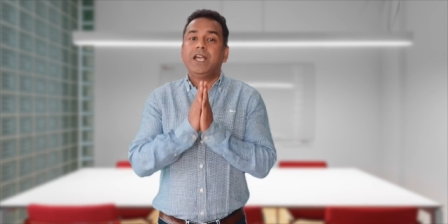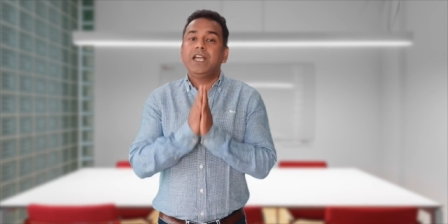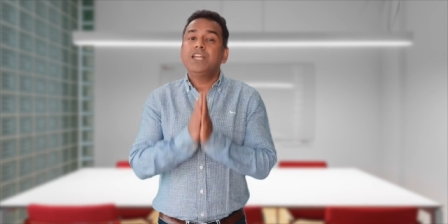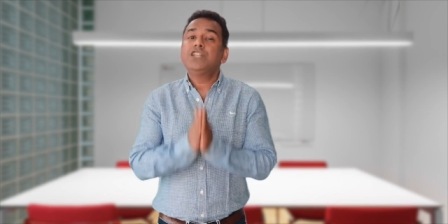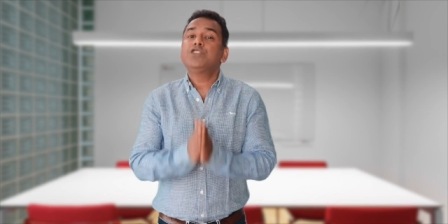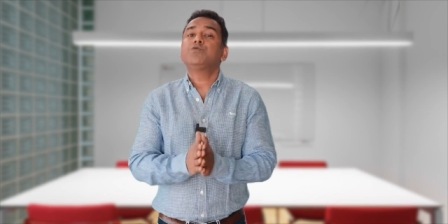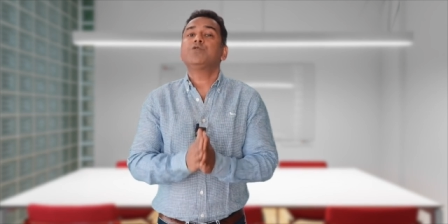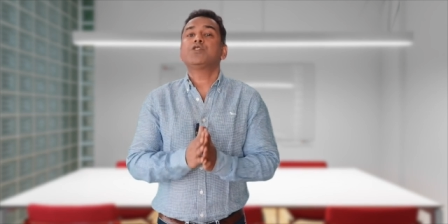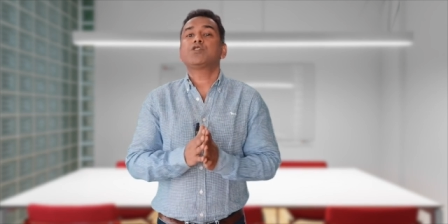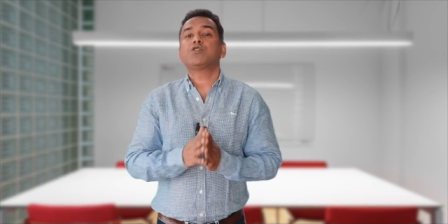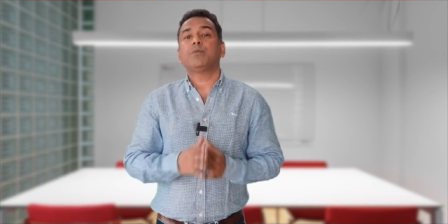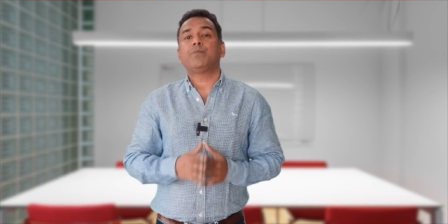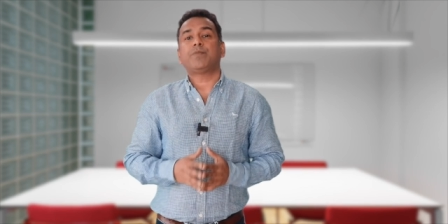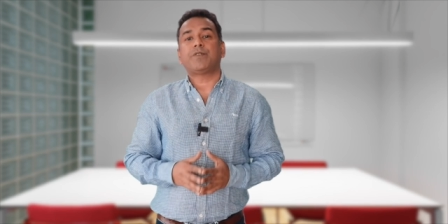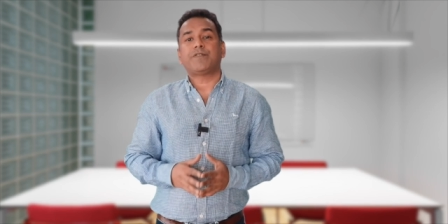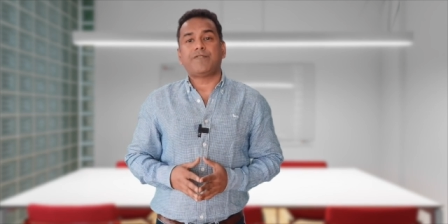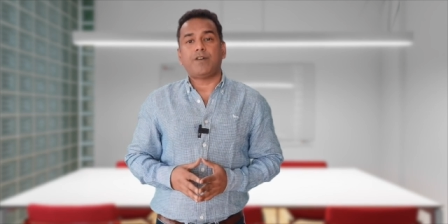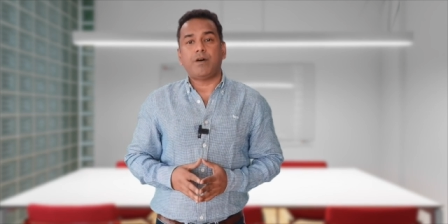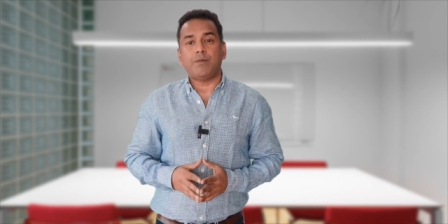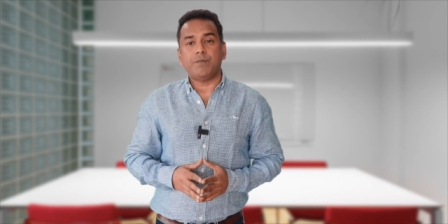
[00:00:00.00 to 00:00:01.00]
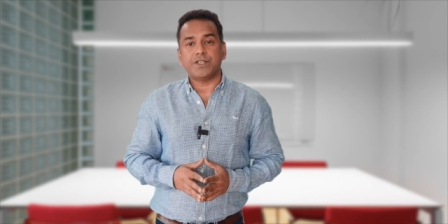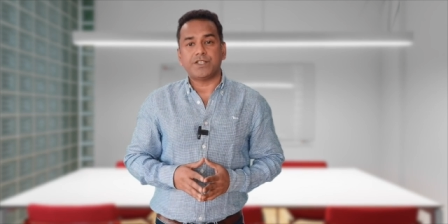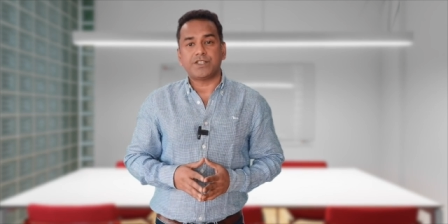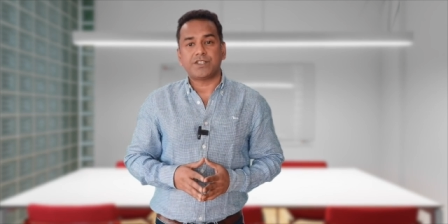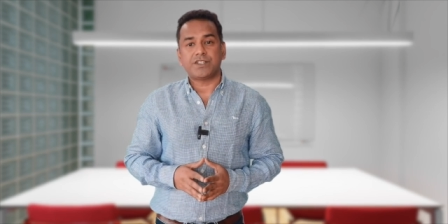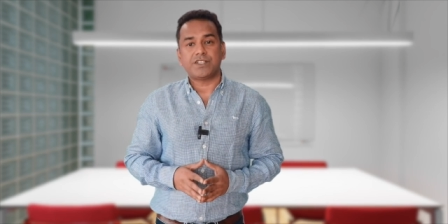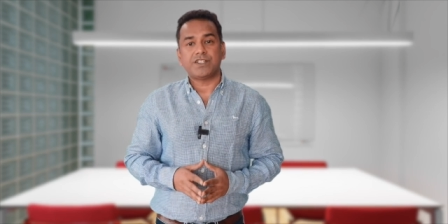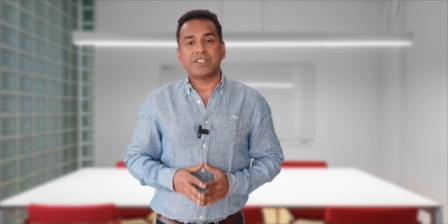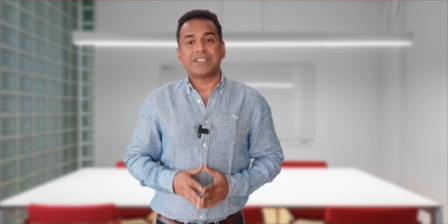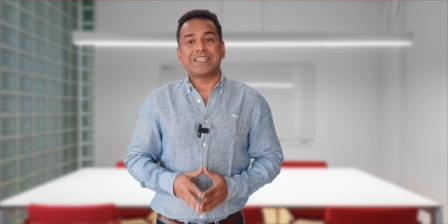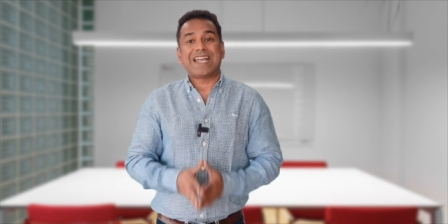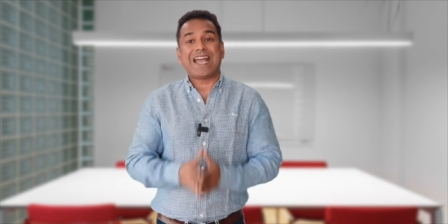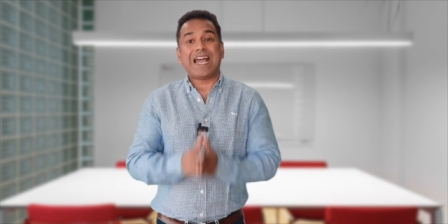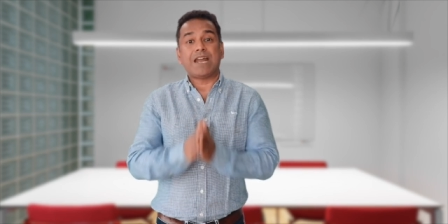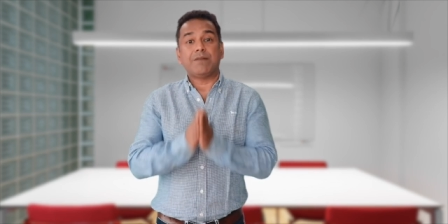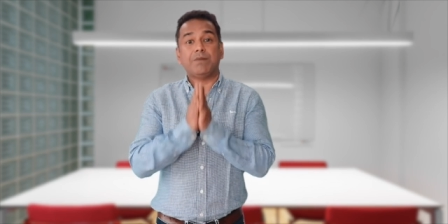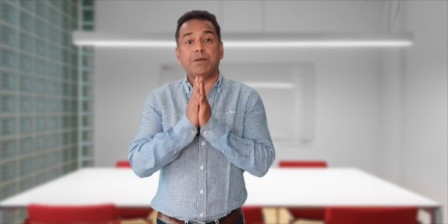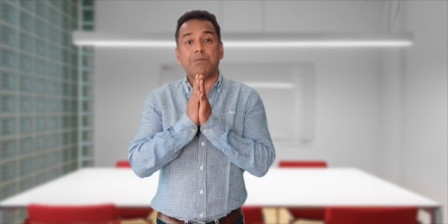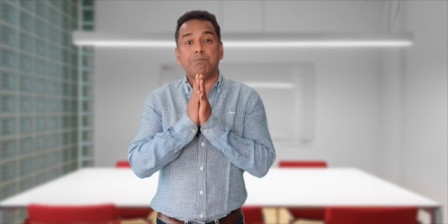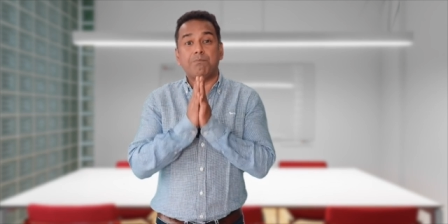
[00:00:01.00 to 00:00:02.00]
Individual performance
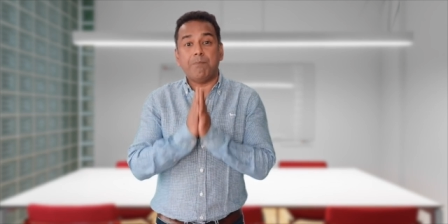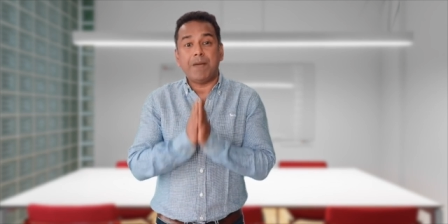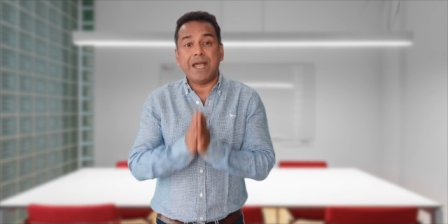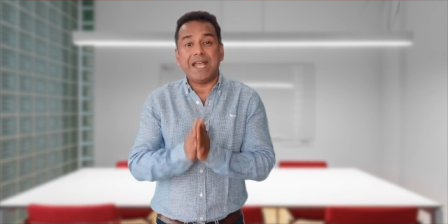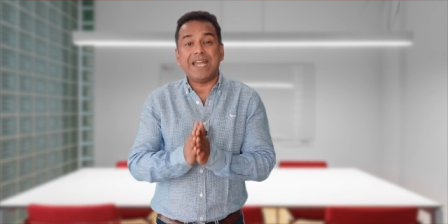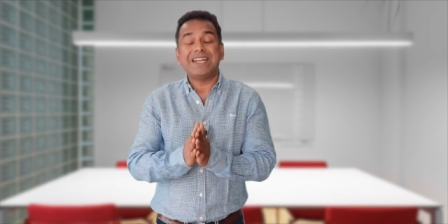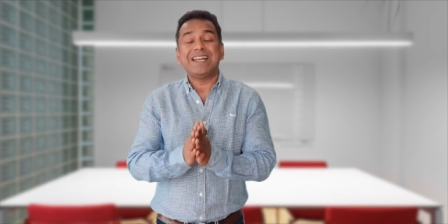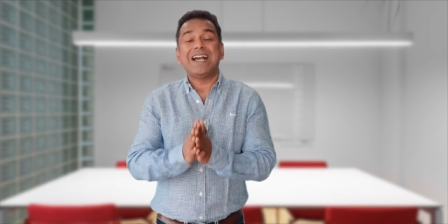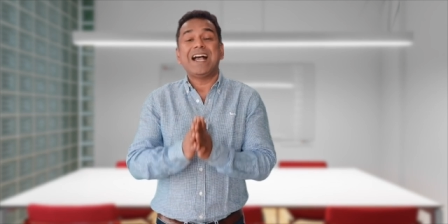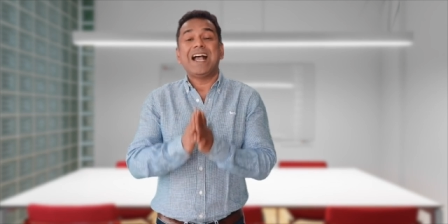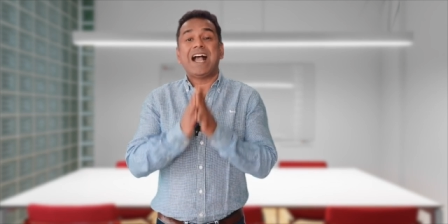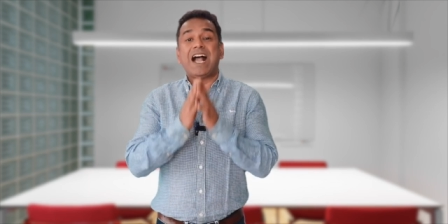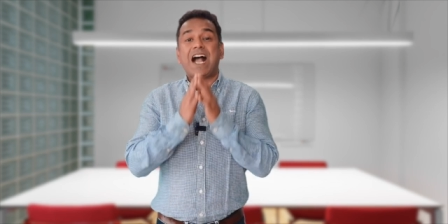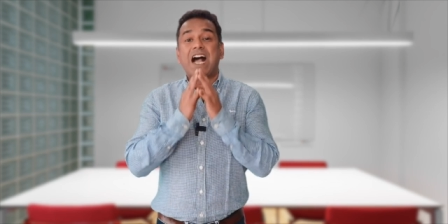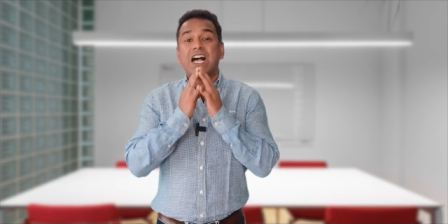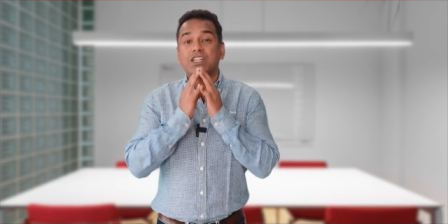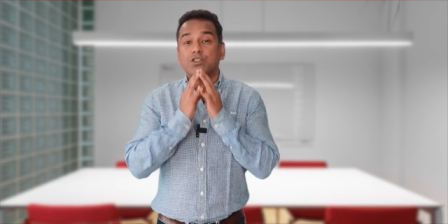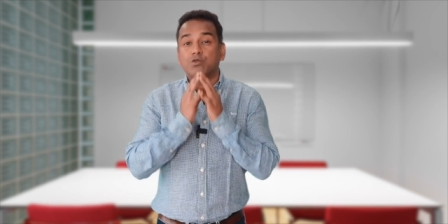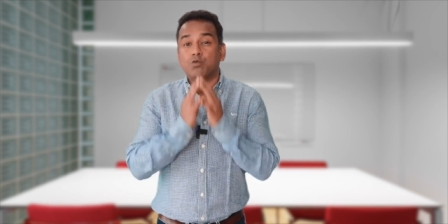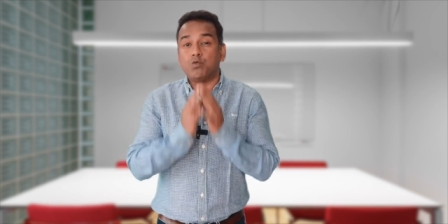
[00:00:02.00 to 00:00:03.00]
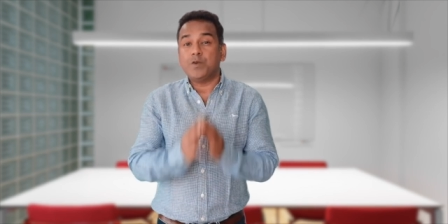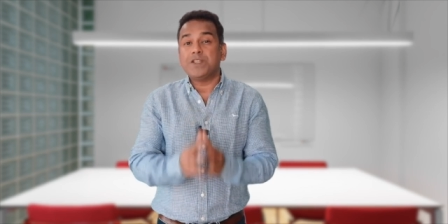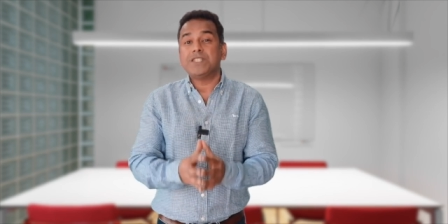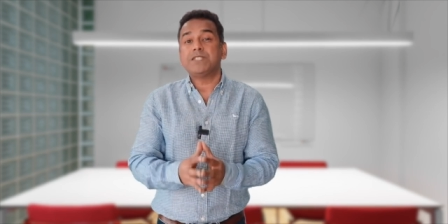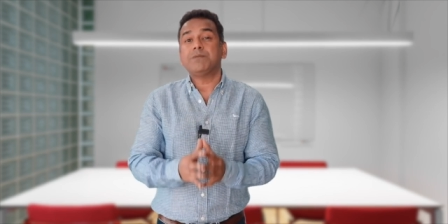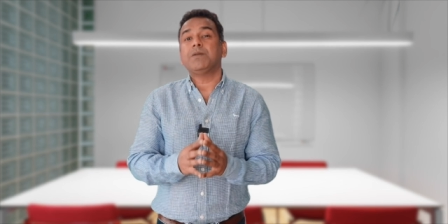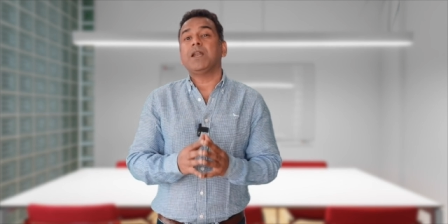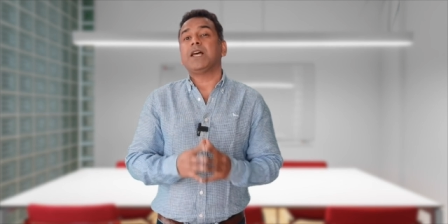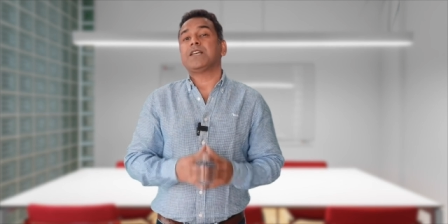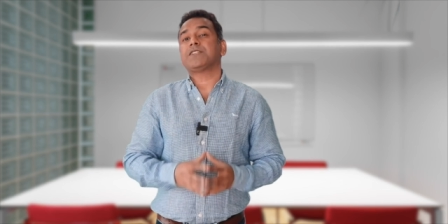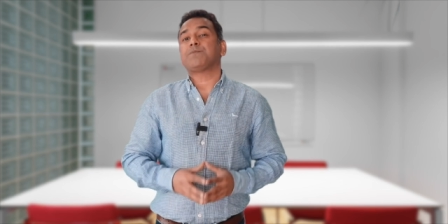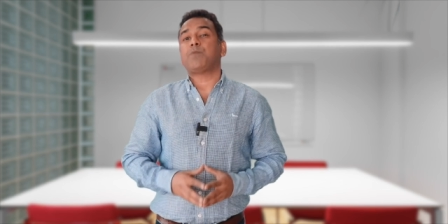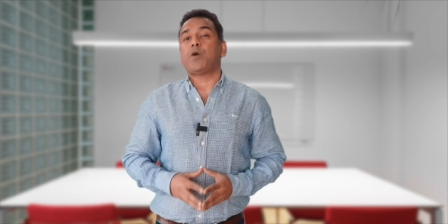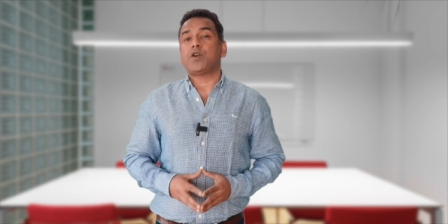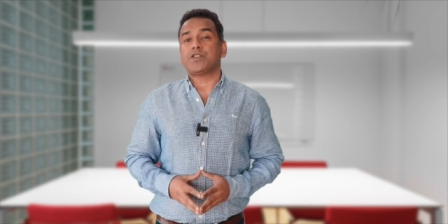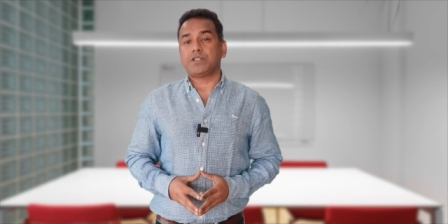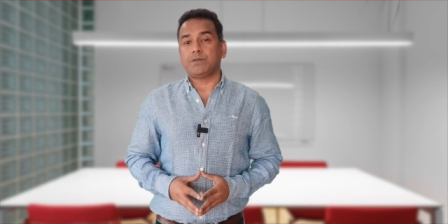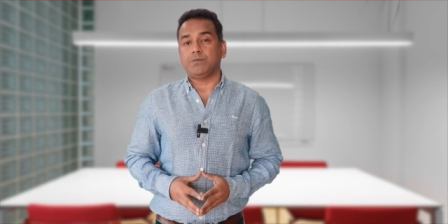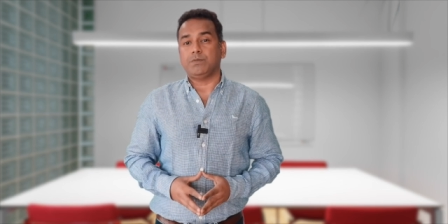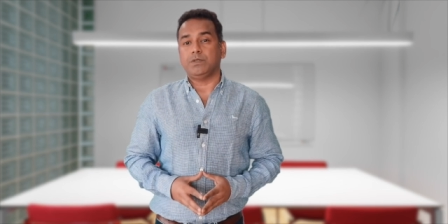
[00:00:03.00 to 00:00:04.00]
can be made as visible as
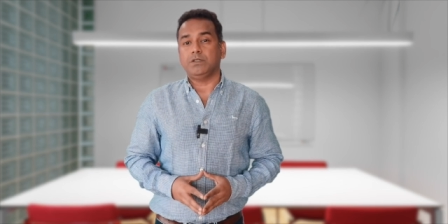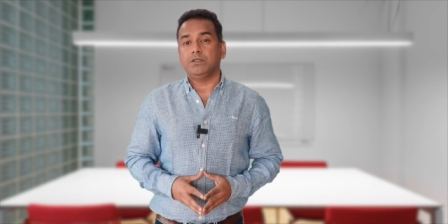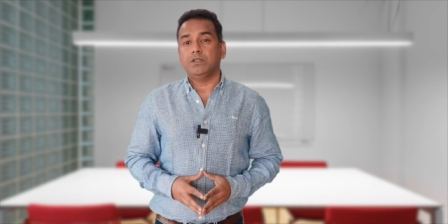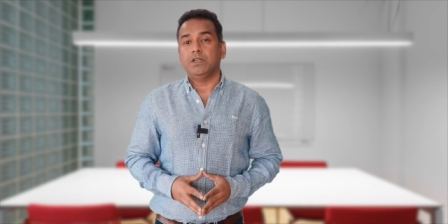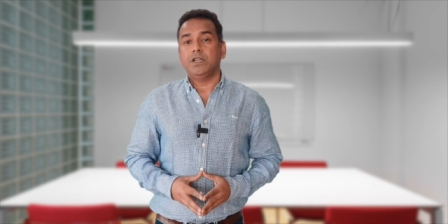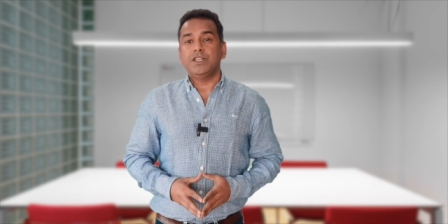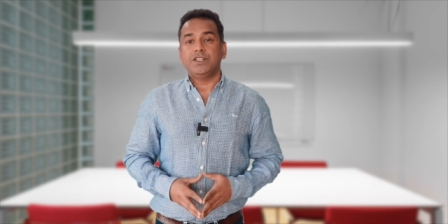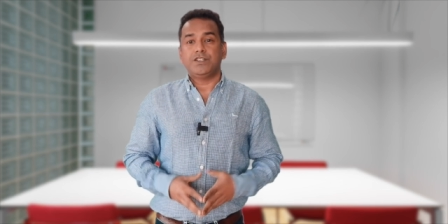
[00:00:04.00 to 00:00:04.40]
possible